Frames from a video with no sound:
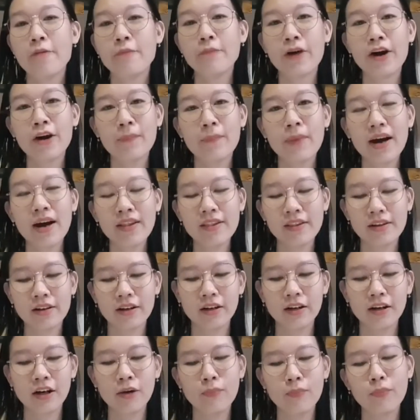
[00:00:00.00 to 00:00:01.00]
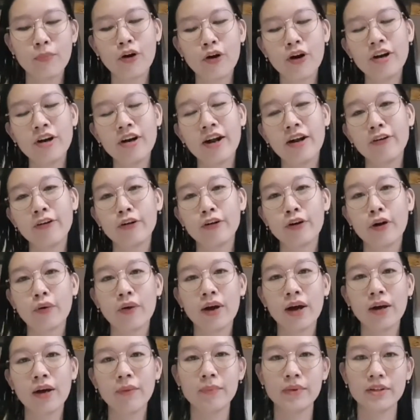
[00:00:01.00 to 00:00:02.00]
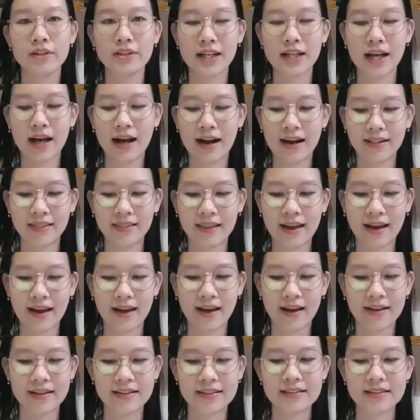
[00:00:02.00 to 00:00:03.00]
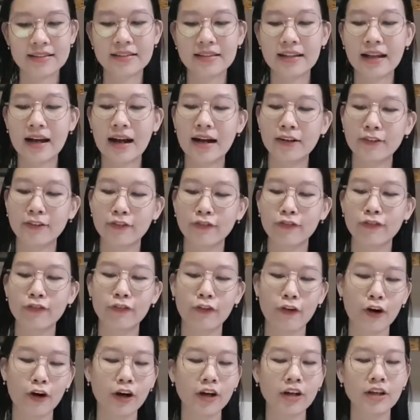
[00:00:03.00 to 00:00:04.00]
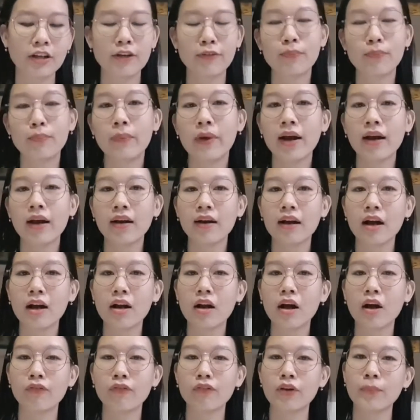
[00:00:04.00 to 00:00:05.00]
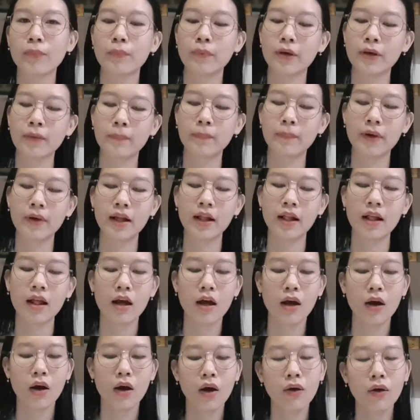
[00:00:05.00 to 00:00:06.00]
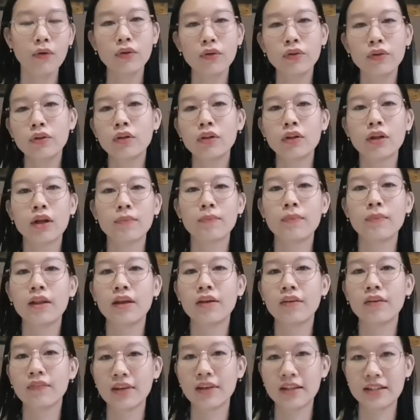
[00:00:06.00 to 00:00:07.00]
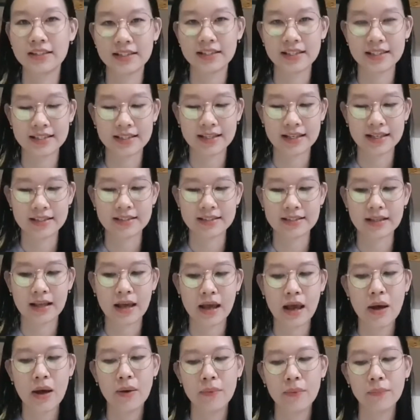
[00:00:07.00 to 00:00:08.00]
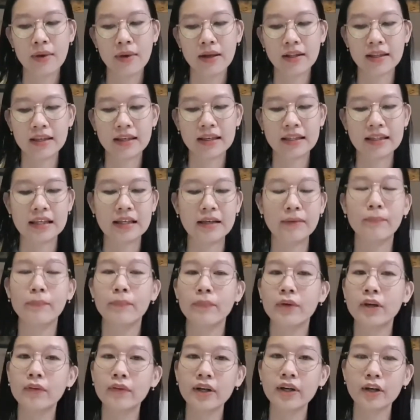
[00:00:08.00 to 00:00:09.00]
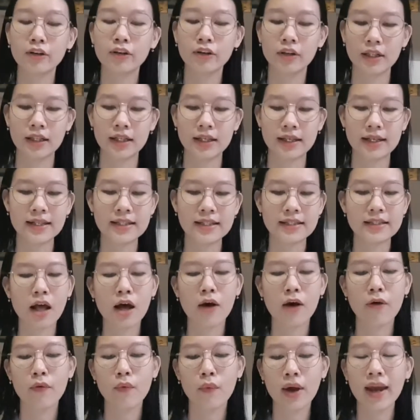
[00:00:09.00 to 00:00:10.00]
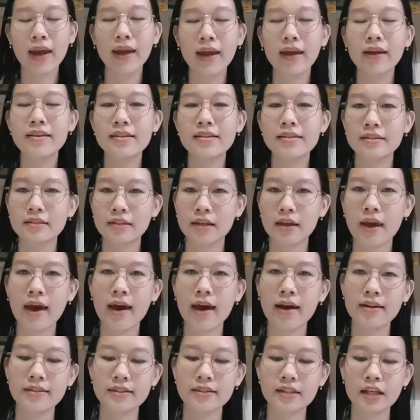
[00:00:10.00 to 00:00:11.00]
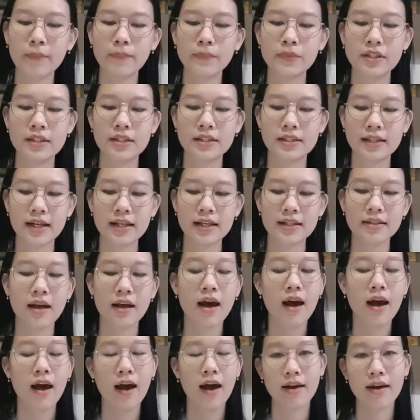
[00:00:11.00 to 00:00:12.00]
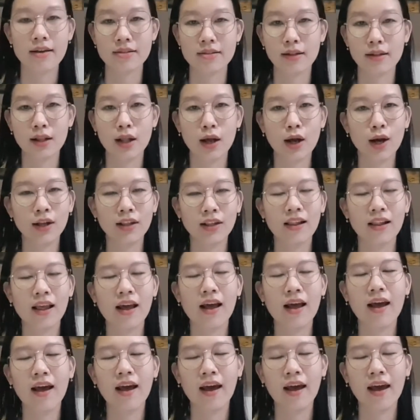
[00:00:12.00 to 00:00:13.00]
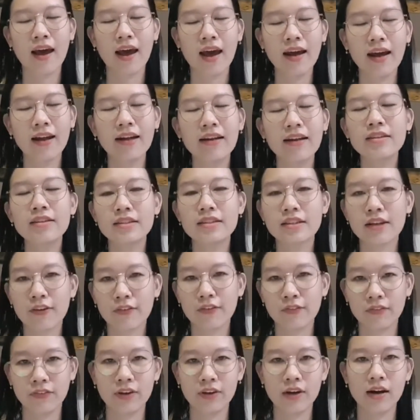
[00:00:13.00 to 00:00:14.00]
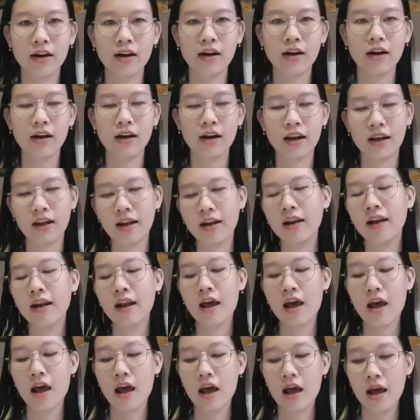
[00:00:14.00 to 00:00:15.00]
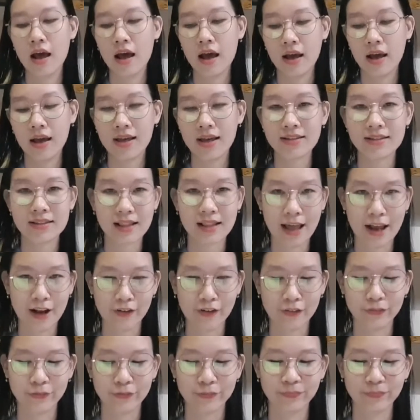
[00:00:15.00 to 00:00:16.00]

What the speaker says: My mother born and grew up in Jakarta. Start for the background of a people who do not believe in Jesus, but in a miraculous way she accepts Jesus as Lord and Savior in his life.